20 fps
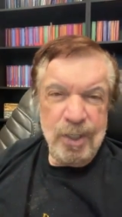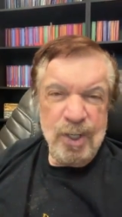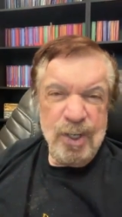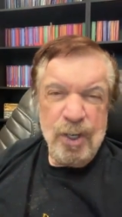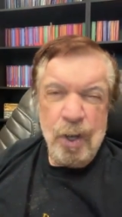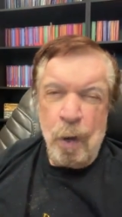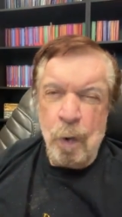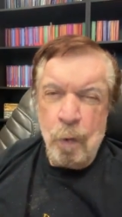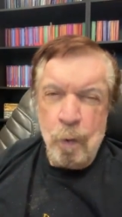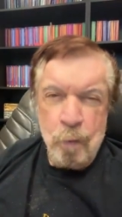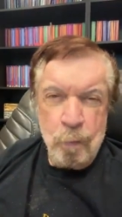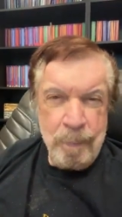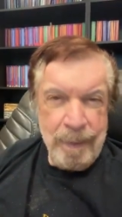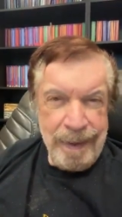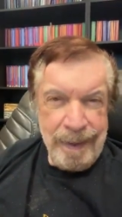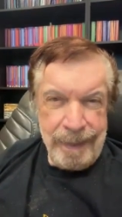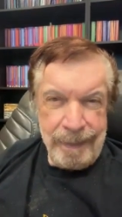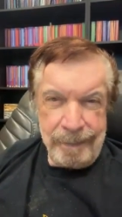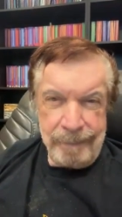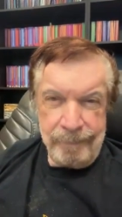Gold
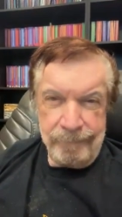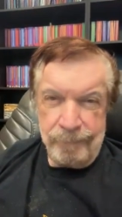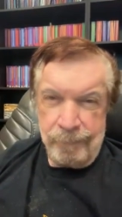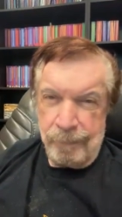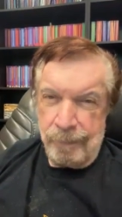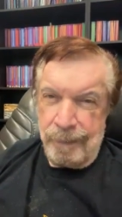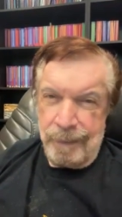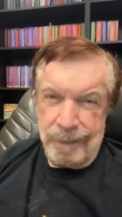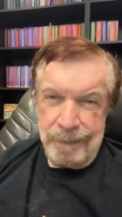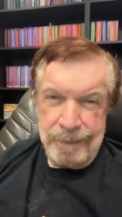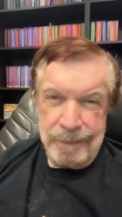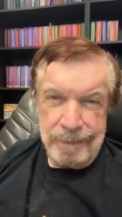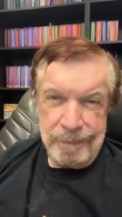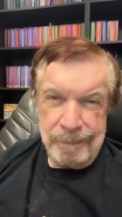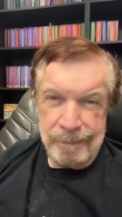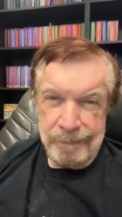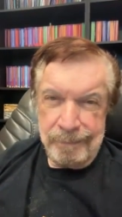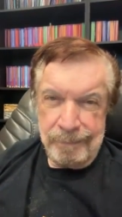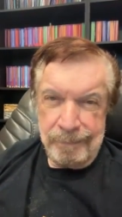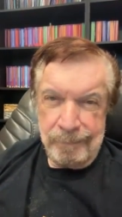mine for us.
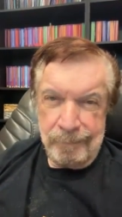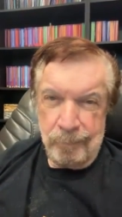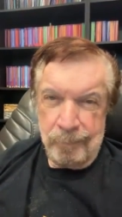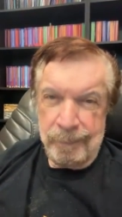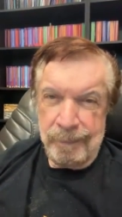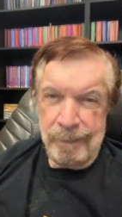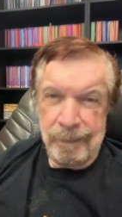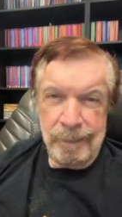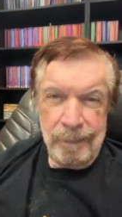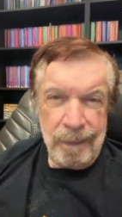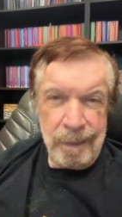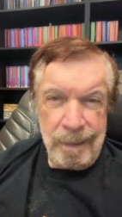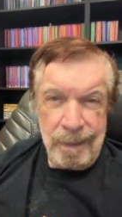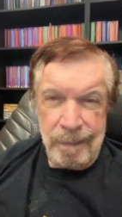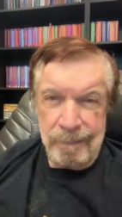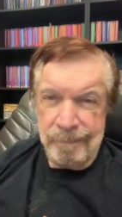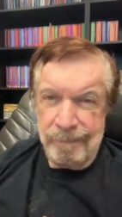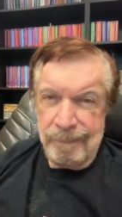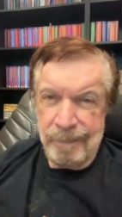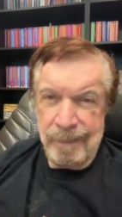We
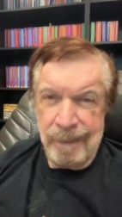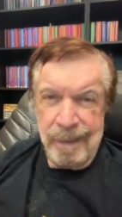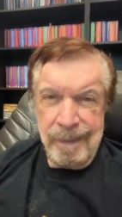love